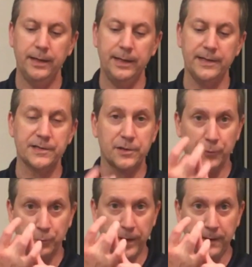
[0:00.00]
is
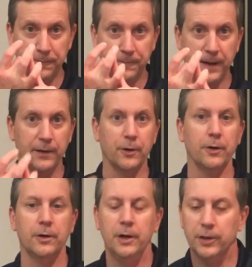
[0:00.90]
the ring
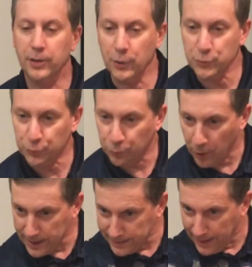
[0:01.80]
finger goes
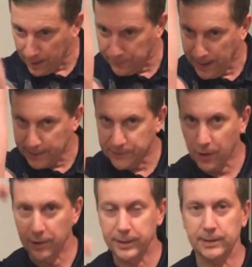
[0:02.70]
right down that
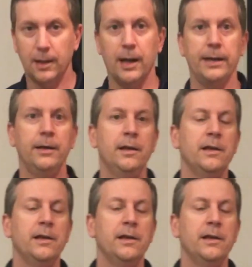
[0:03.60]
target line.